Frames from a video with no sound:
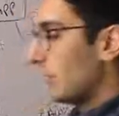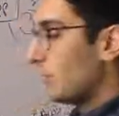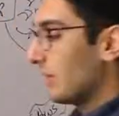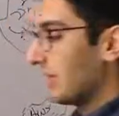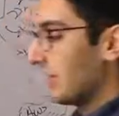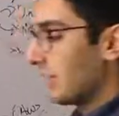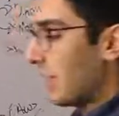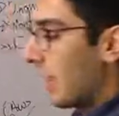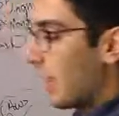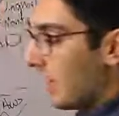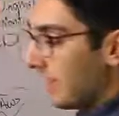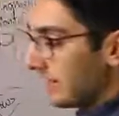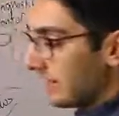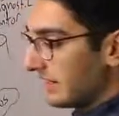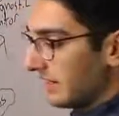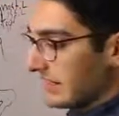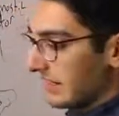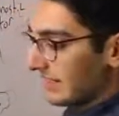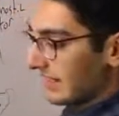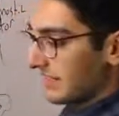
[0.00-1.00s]
We can
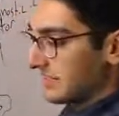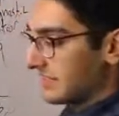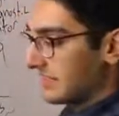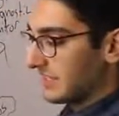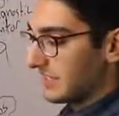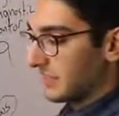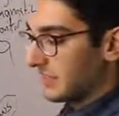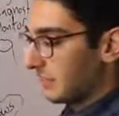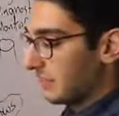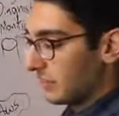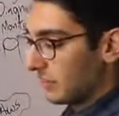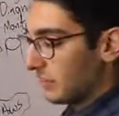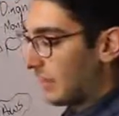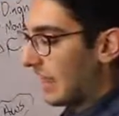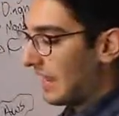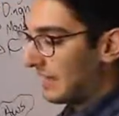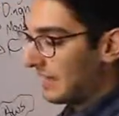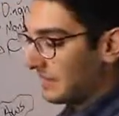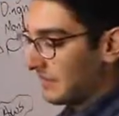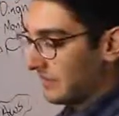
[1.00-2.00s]
audit against a
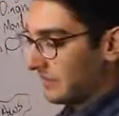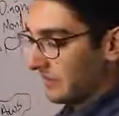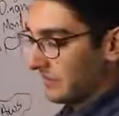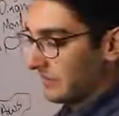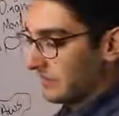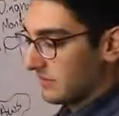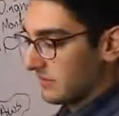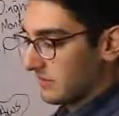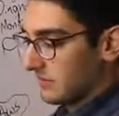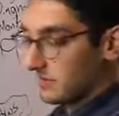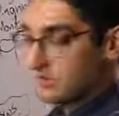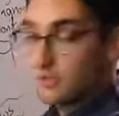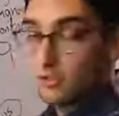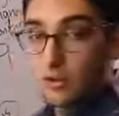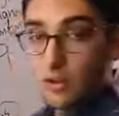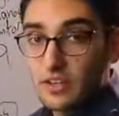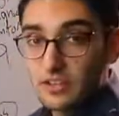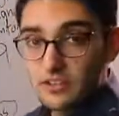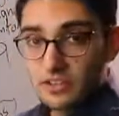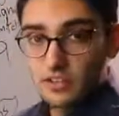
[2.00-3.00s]
variety of different
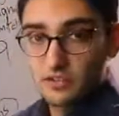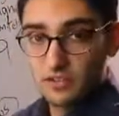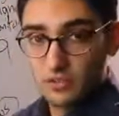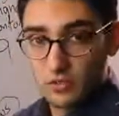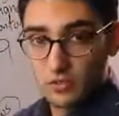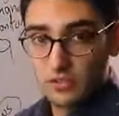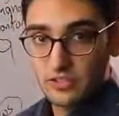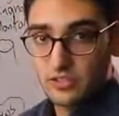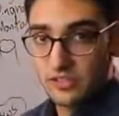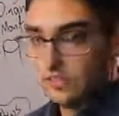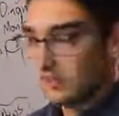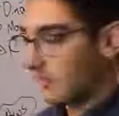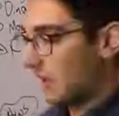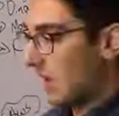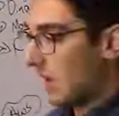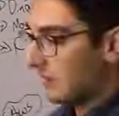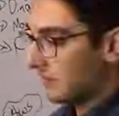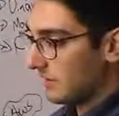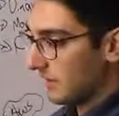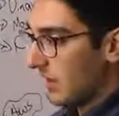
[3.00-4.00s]
trusted sources of
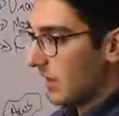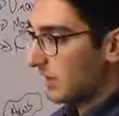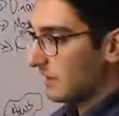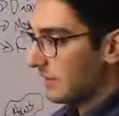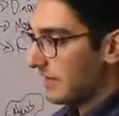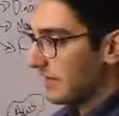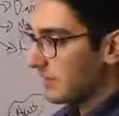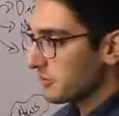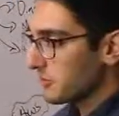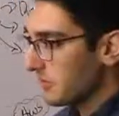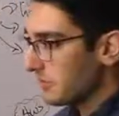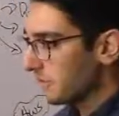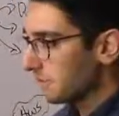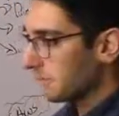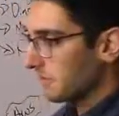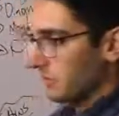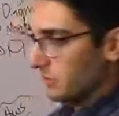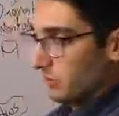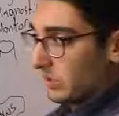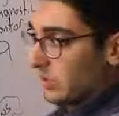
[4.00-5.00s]
log management.
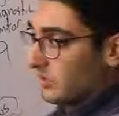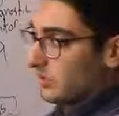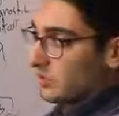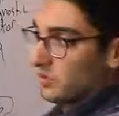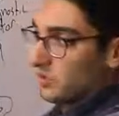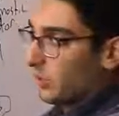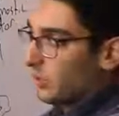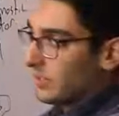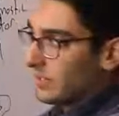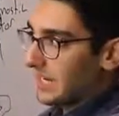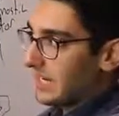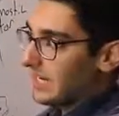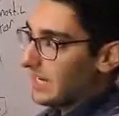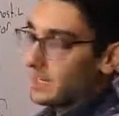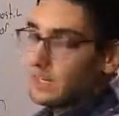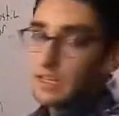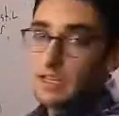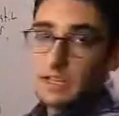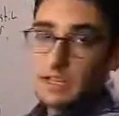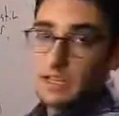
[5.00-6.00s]
We can store
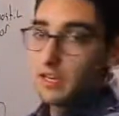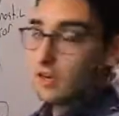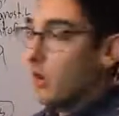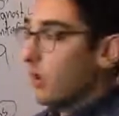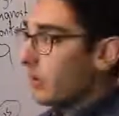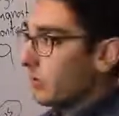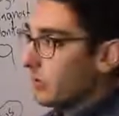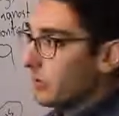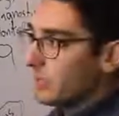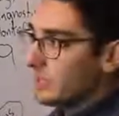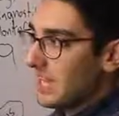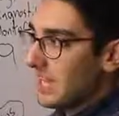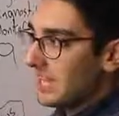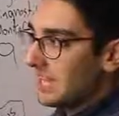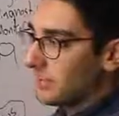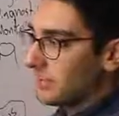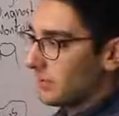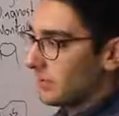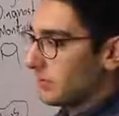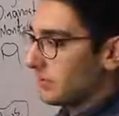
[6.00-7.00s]
data in almost
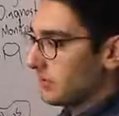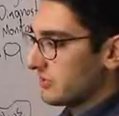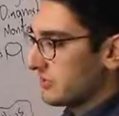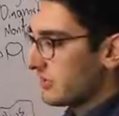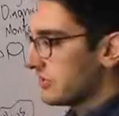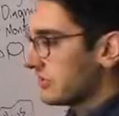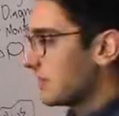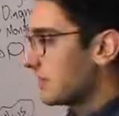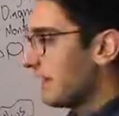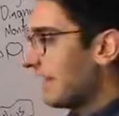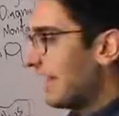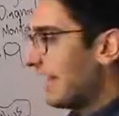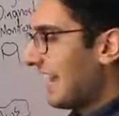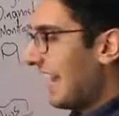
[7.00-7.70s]
any durable system.